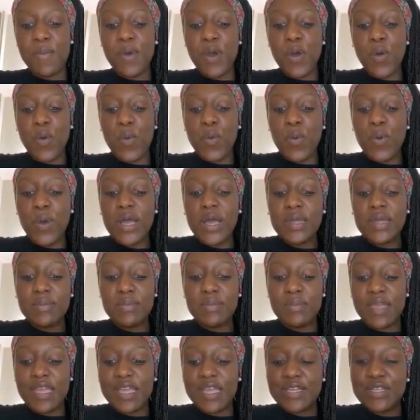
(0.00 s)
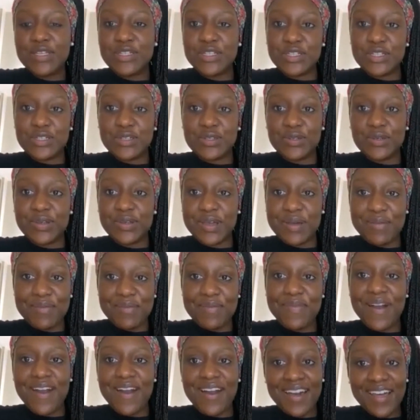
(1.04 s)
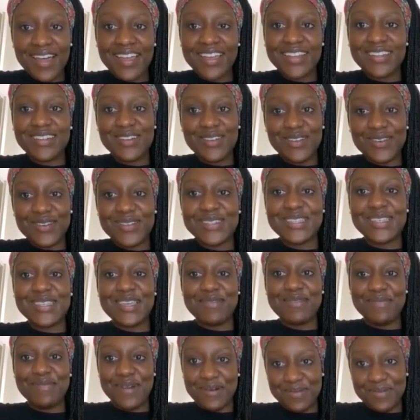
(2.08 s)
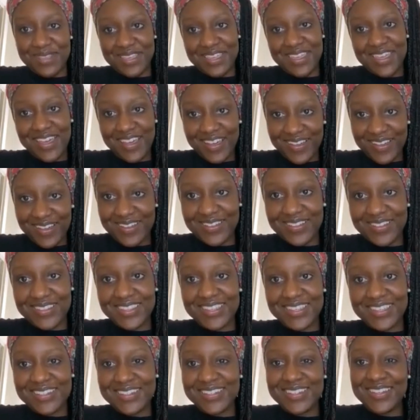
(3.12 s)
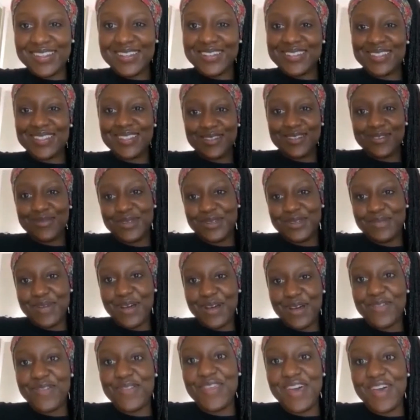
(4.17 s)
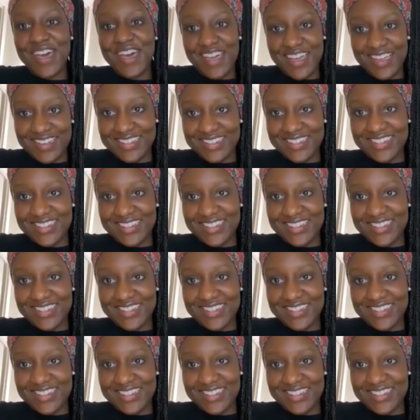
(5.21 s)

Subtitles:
but what made you combine nursing and public health? Can you tell us a little bit about that?